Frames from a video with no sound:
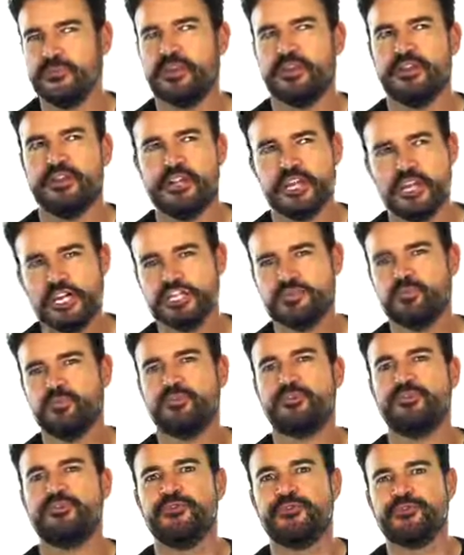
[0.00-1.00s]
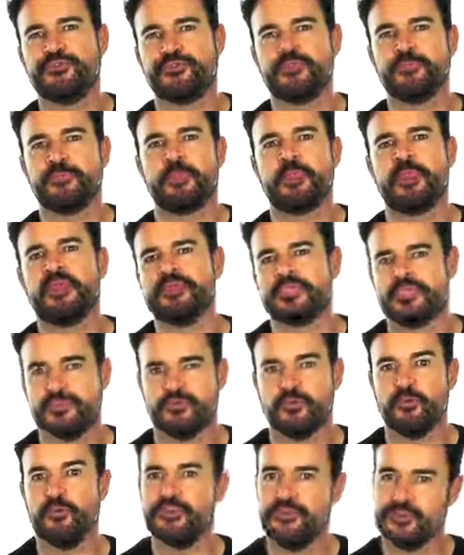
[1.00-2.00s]
But in English we use
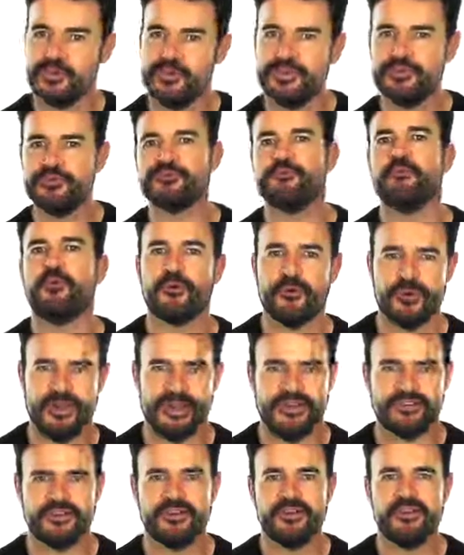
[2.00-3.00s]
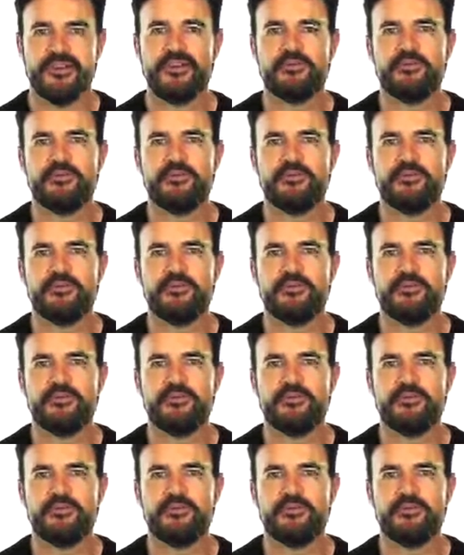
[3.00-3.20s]
you can use more or less.